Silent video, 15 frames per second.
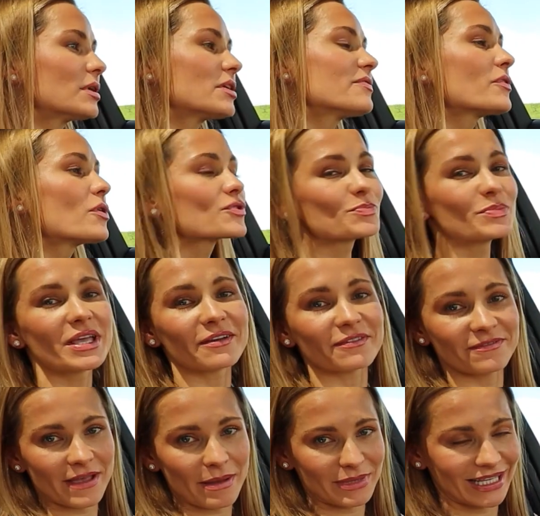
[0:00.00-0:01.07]
But of course, being a
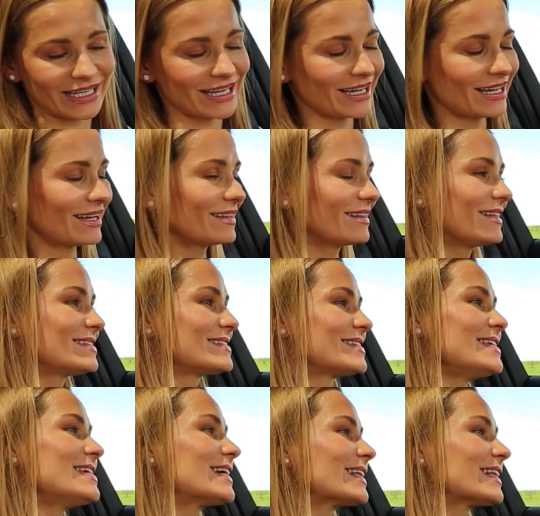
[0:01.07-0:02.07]
family car, the C